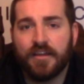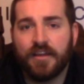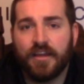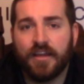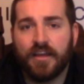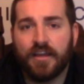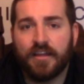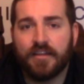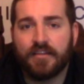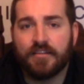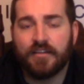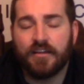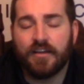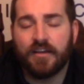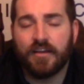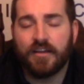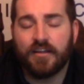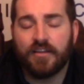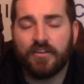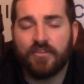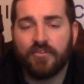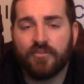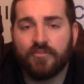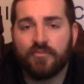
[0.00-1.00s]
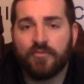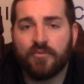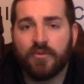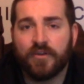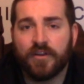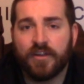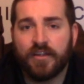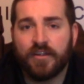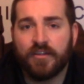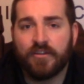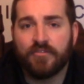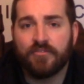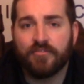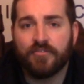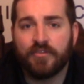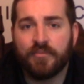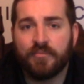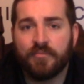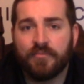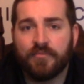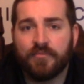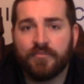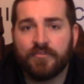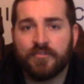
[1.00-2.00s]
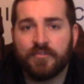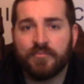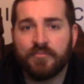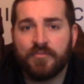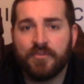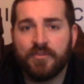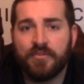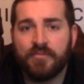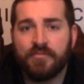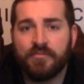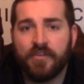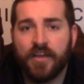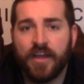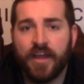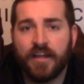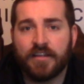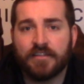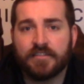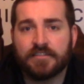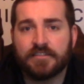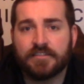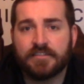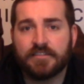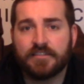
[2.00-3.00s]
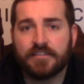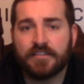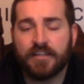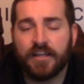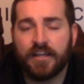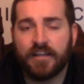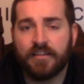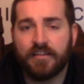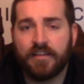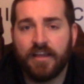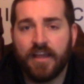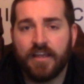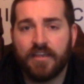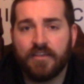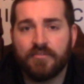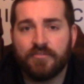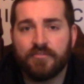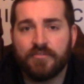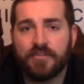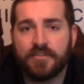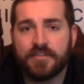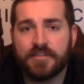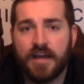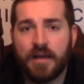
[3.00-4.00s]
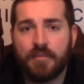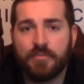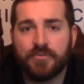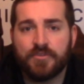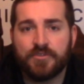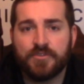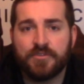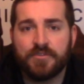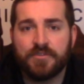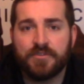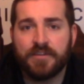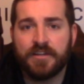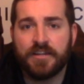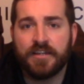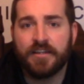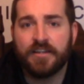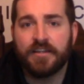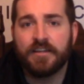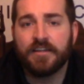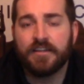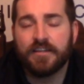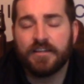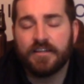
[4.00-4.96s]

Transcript: and uh, look forward to hearing from from you, the fans. Again, thank you for this opportunity.